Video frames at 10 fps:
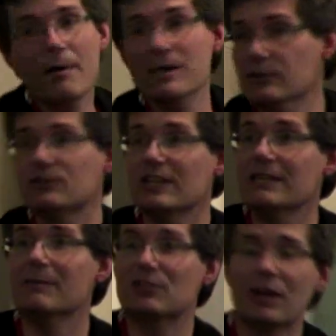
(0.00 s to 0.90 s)
no, I mean, you'll
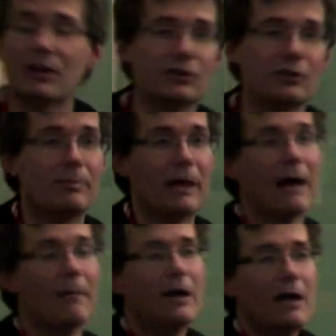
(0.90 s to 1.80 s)
see them as you go through.
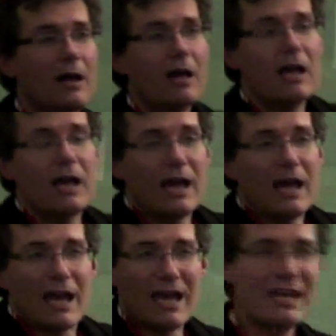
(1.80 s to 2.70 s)
Um,
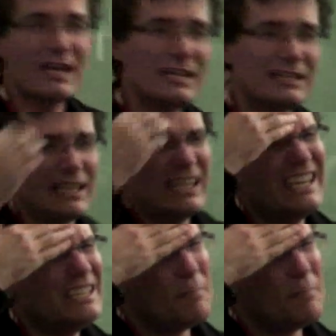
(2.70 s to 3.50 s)
he did